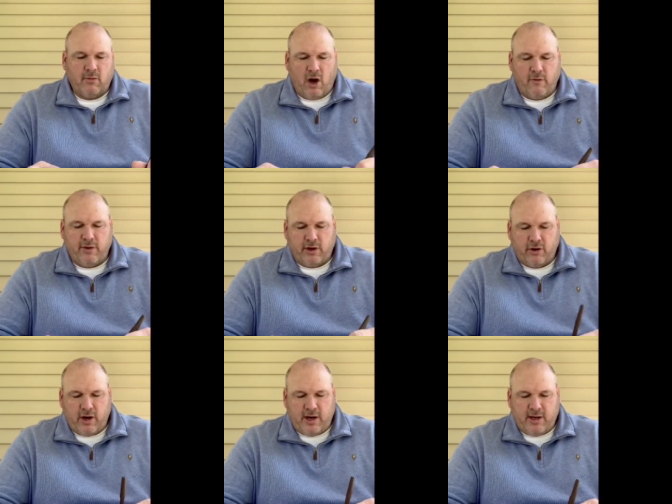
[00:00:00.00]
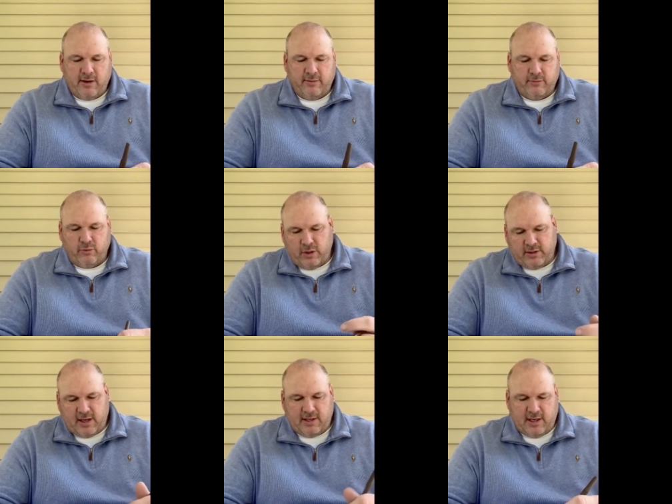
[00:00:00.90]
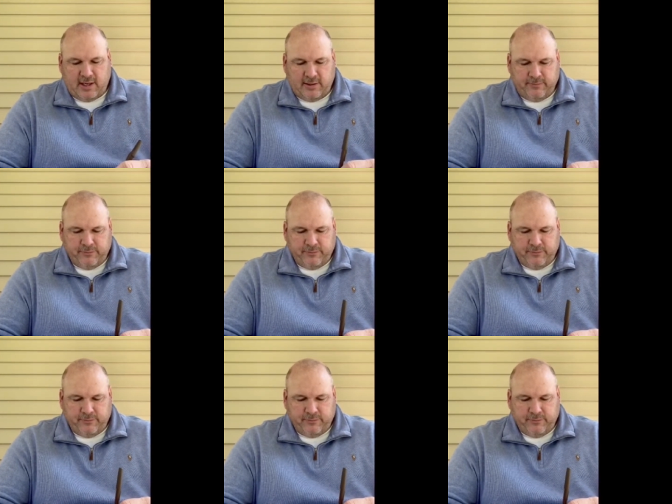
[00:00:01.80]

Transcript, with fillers: over the Greek, which they did.